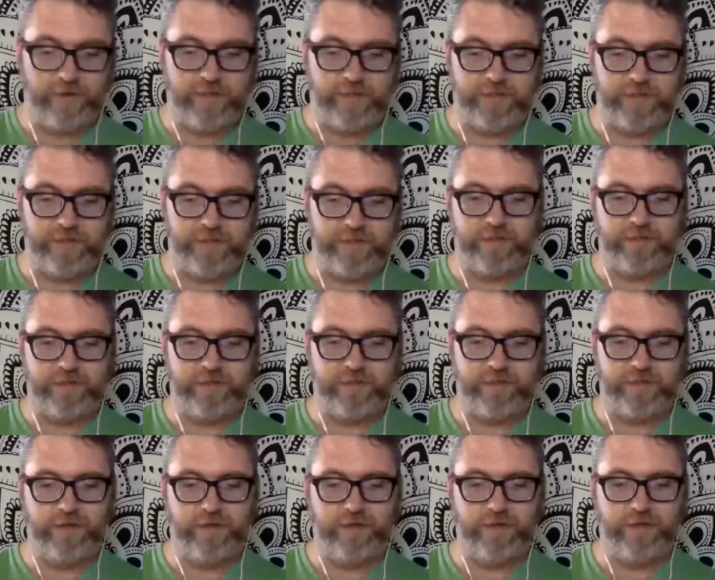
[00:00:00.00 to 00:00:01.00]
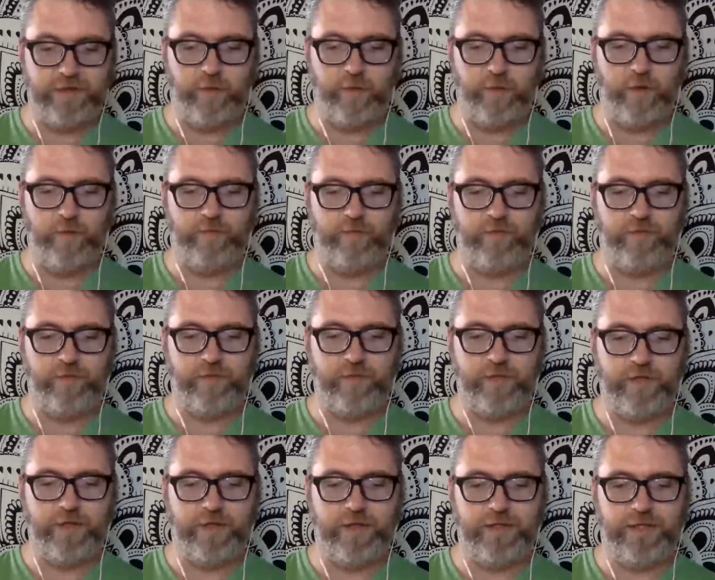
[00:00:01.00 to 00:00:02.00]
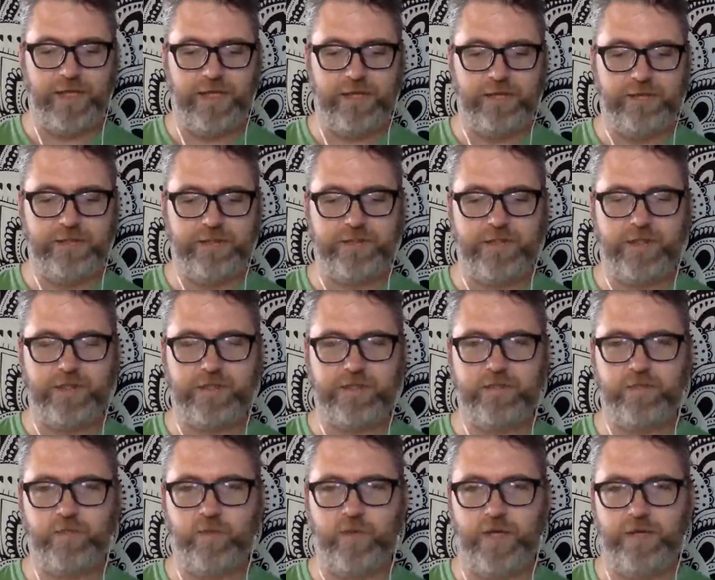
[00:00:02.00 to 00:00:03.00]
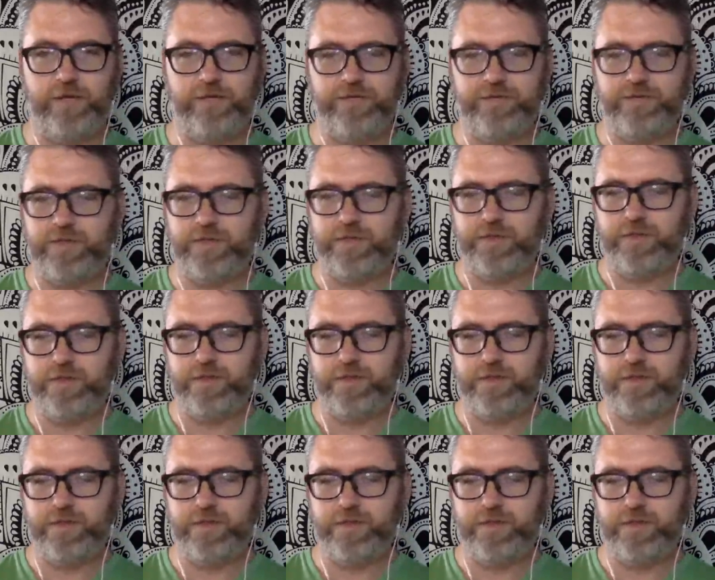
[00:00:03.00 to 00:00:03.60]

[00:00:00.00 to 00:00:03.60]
our attention to a poem from the Atlantic oh, section, no, Waves?